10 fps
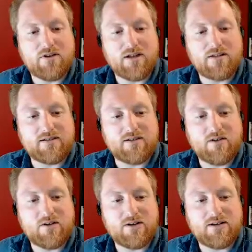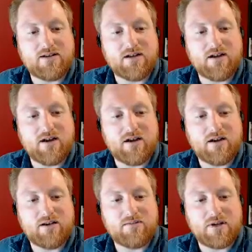It oh, it does.
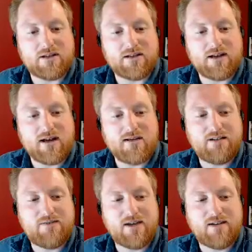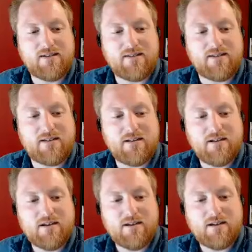Uh, it kind of does.
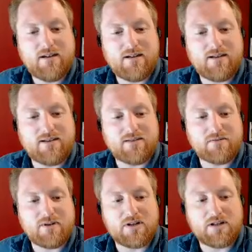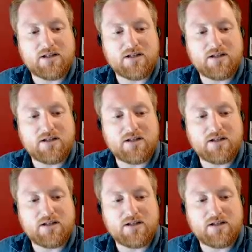It doesn't really.